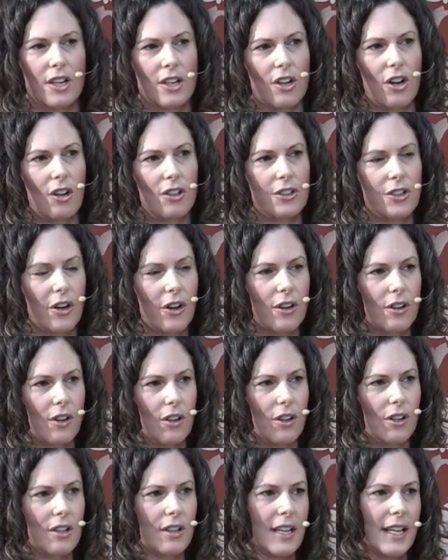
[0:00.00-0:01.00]
called
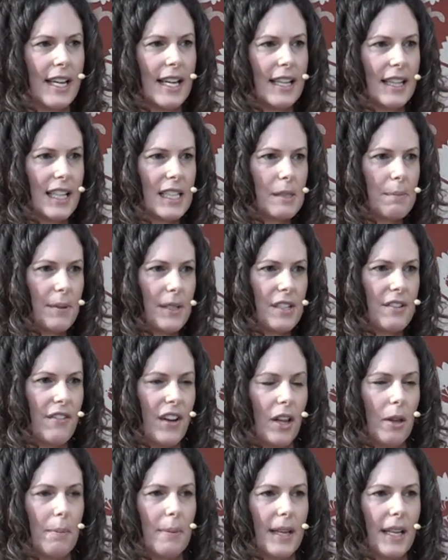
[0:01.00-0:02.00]
Kernel that's been
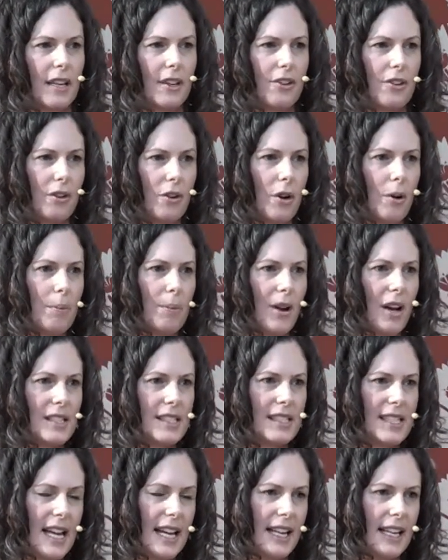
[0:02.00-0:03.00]
developing a neural
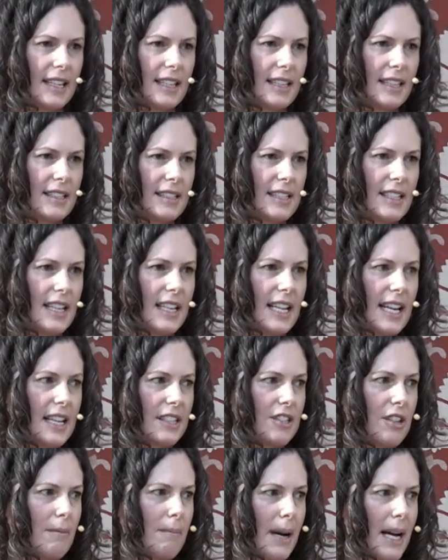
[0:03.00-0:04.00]
prosthetic to
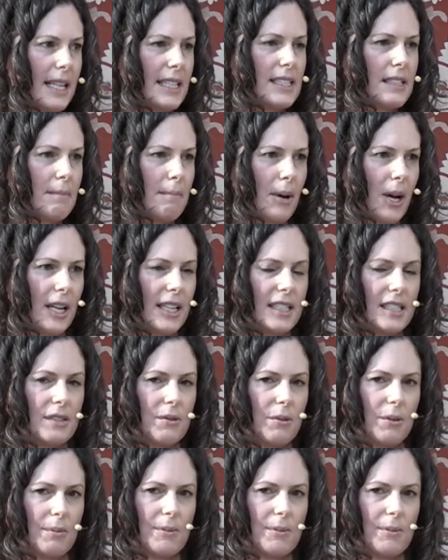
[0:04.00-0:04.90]
connect our minds and bodies with